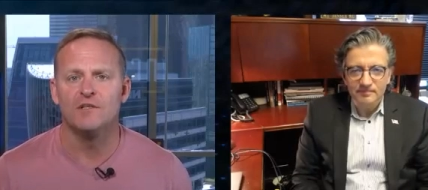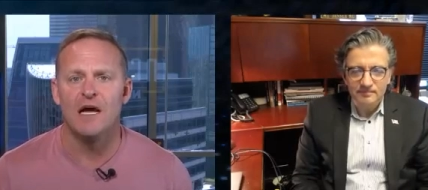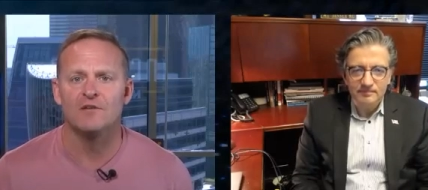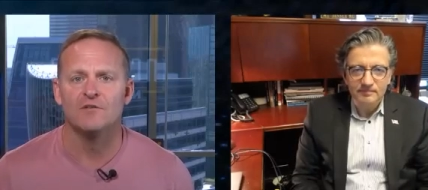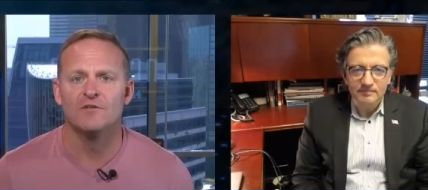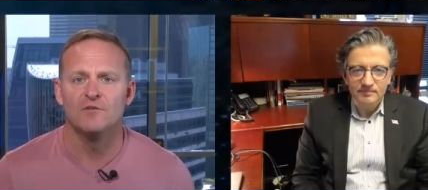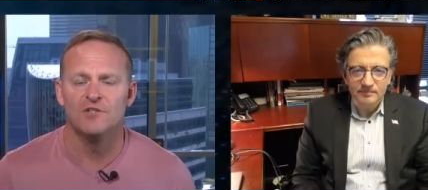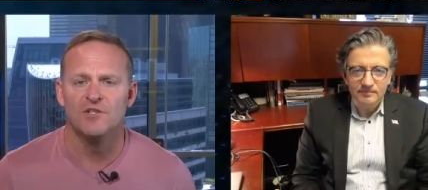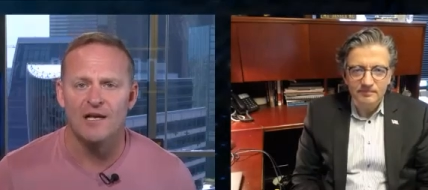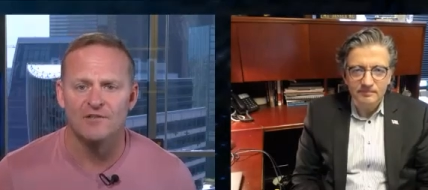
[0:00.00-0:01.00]
Speaker 1: Doctor
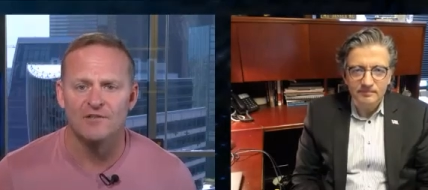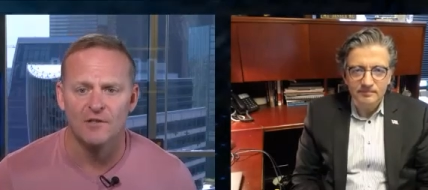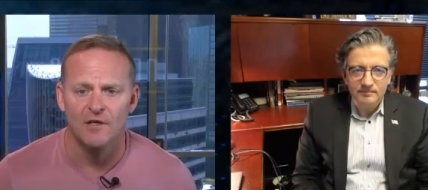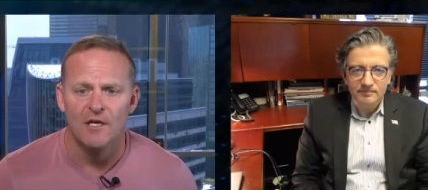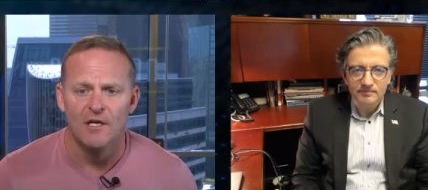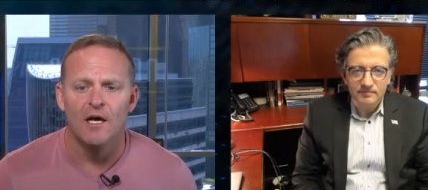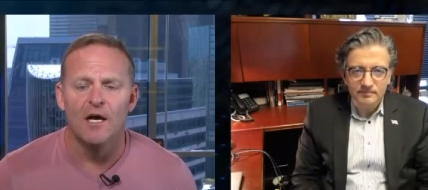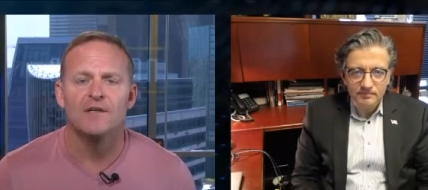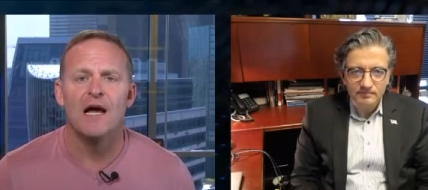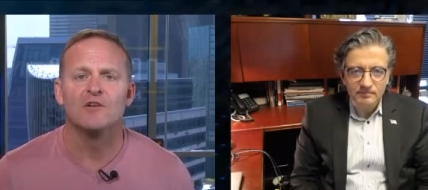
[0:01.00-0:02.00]
Zuhdi Jasser.
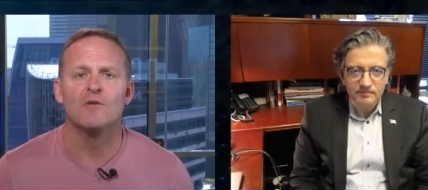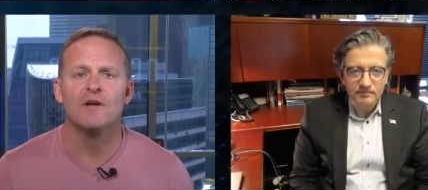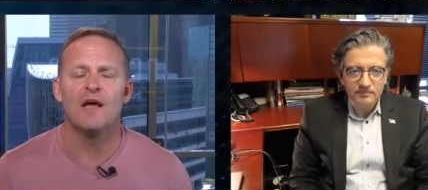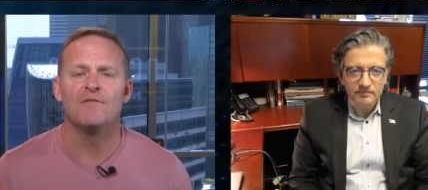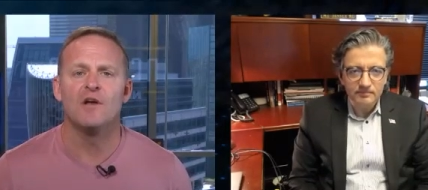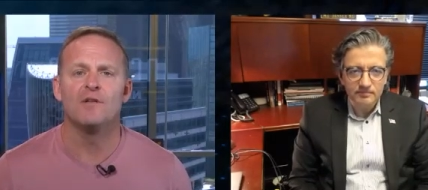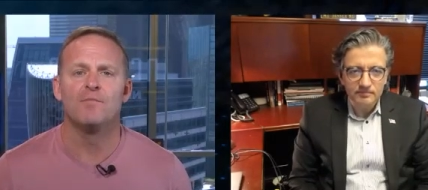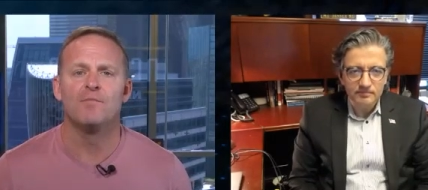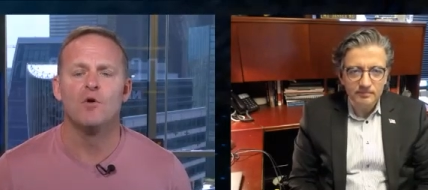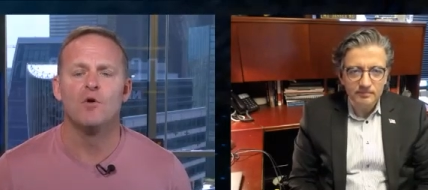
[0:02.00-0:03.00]
Uh, doctor, great to have you on the
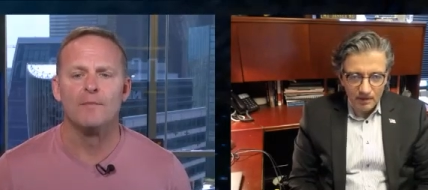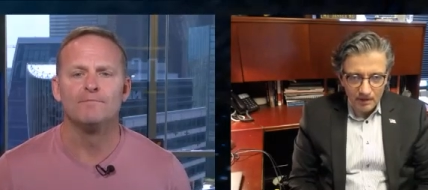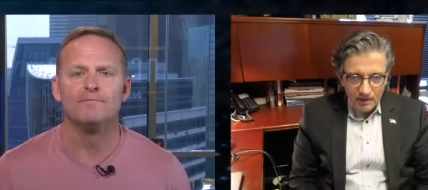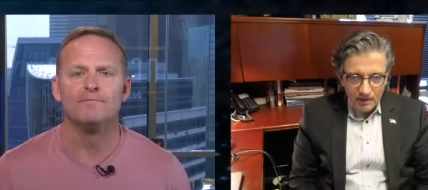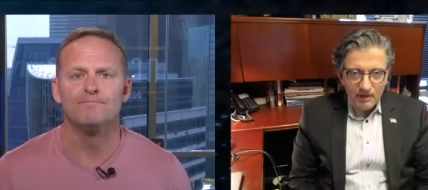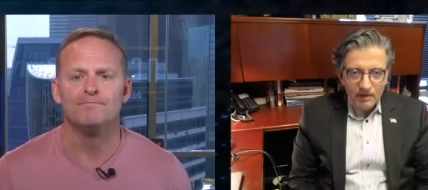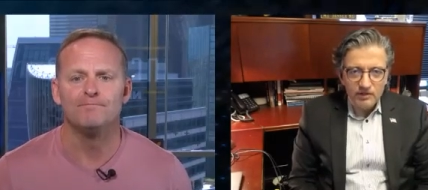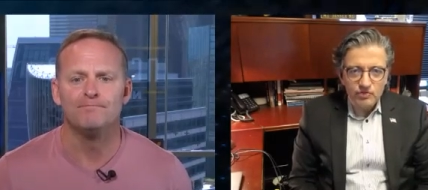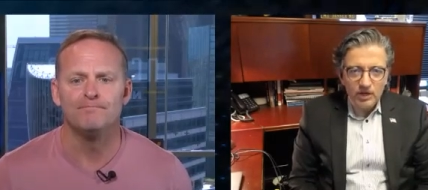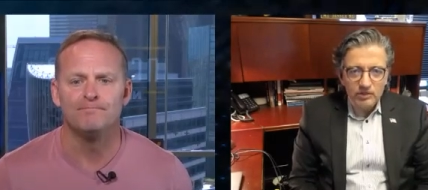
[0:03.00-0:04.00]
program.
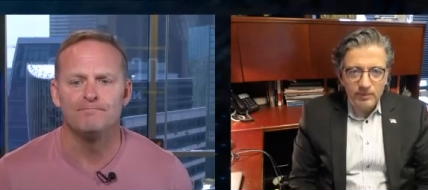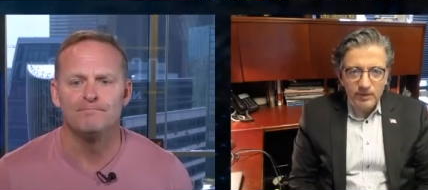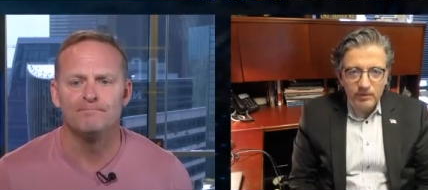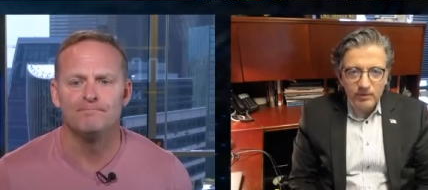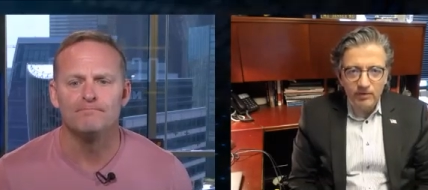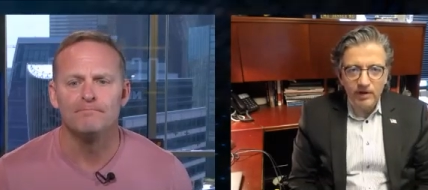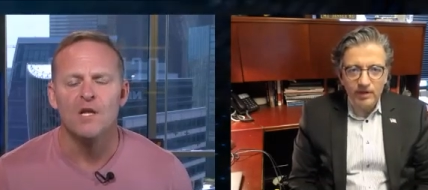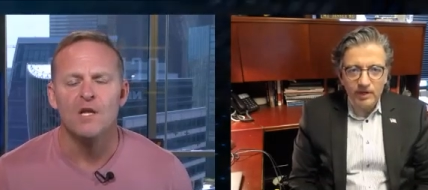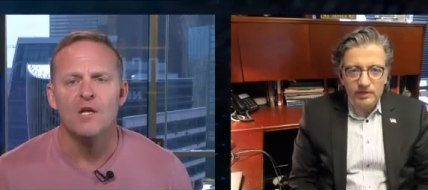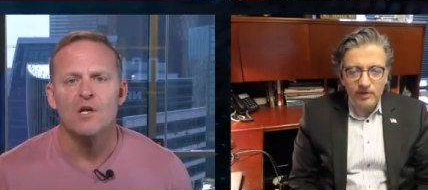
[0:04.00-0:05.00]
It's
Speaker 2: great to be with
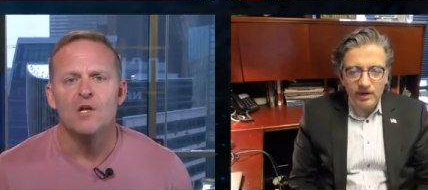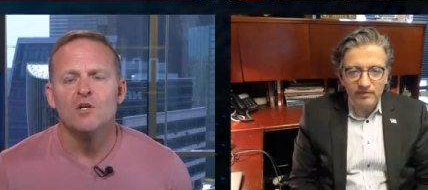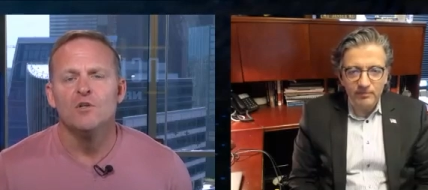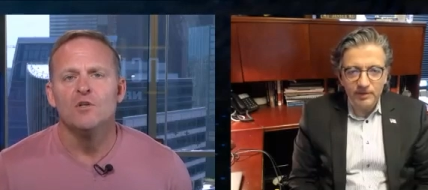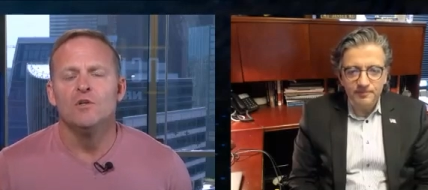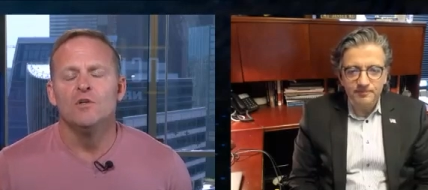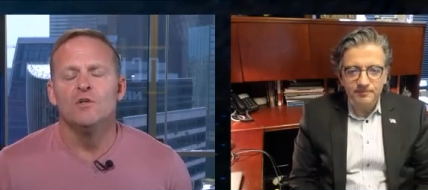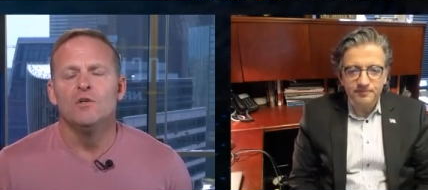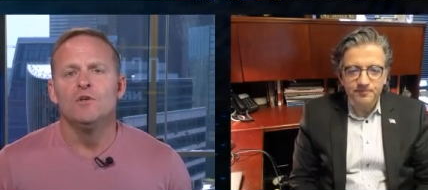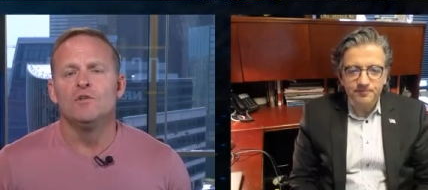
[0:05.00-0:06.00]
you, Grant. Thanks for having
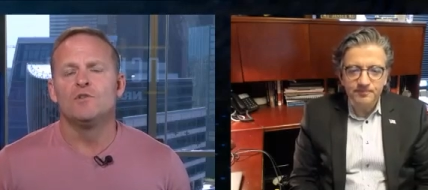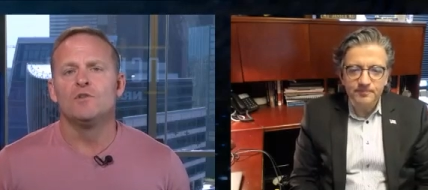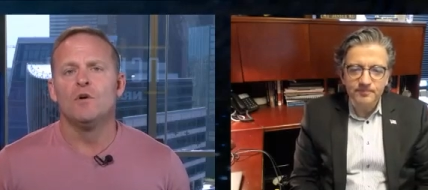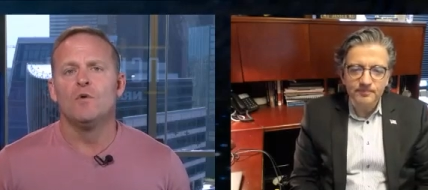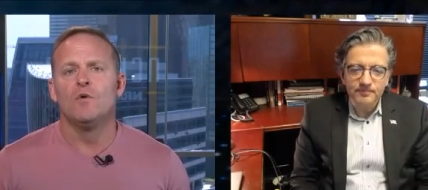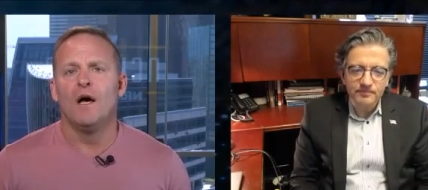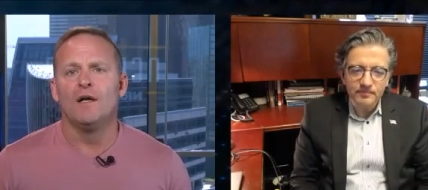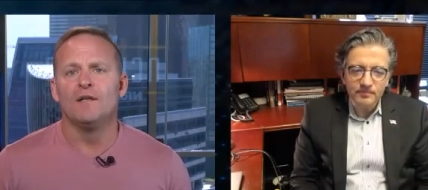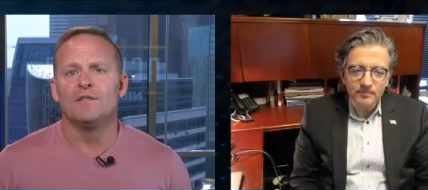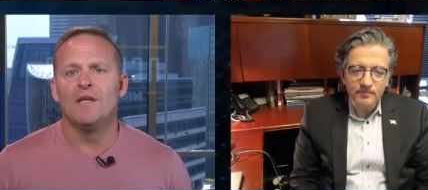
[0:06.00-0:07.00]
me.
Speaker 1: So,
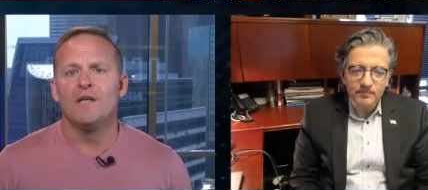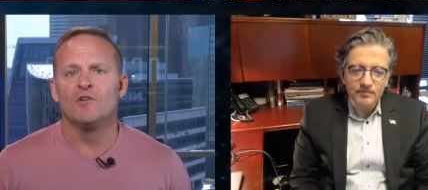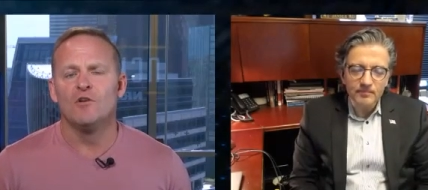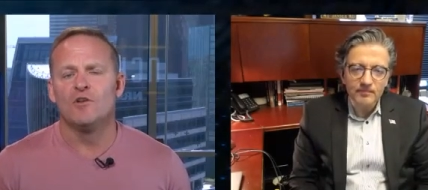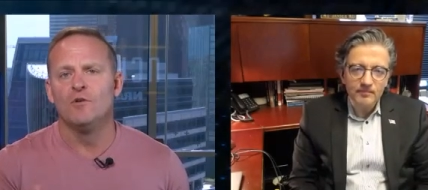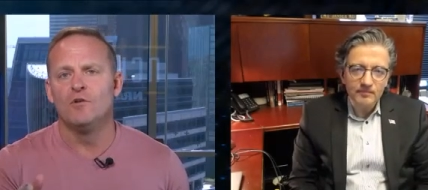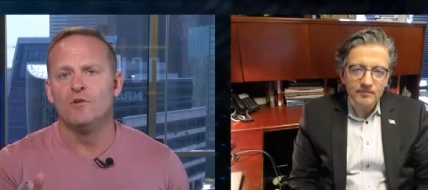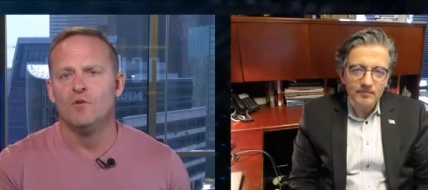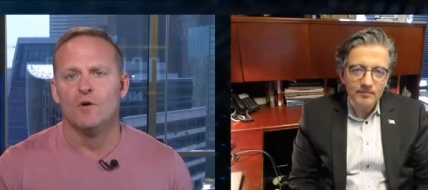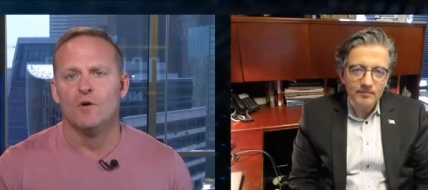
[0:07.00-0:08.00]
uh, Doctor, look, you,
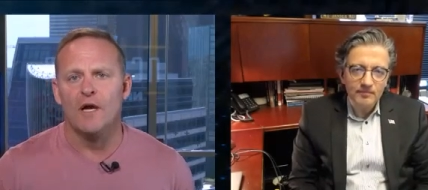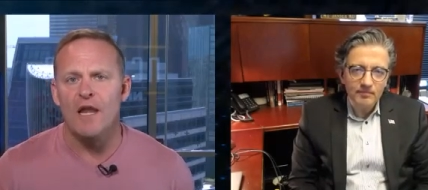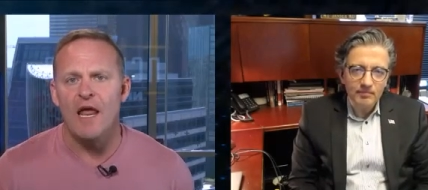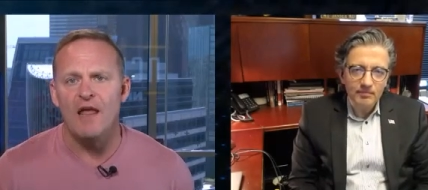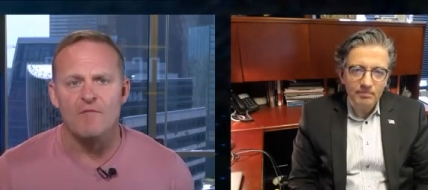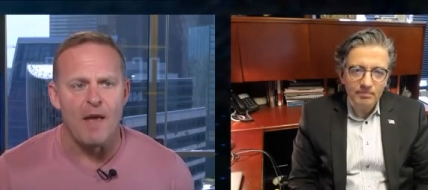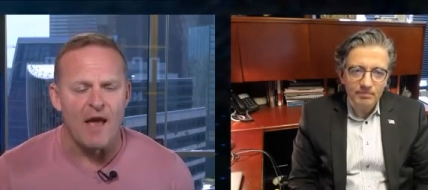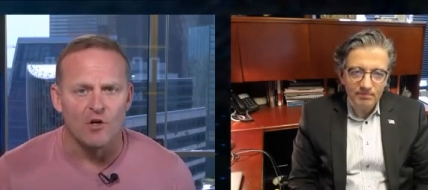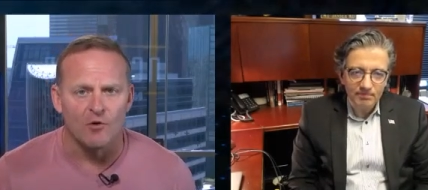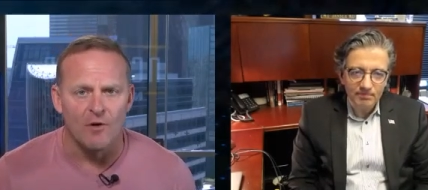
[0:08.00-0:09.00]
you were a Navy
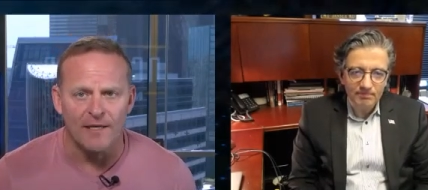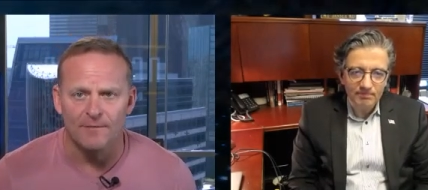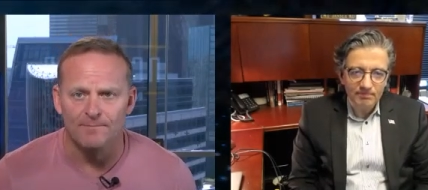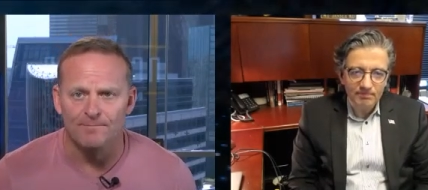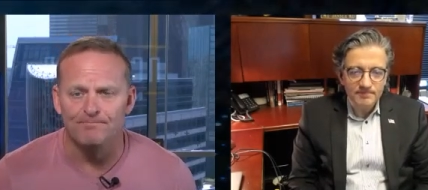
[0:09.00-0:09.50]
man, correct?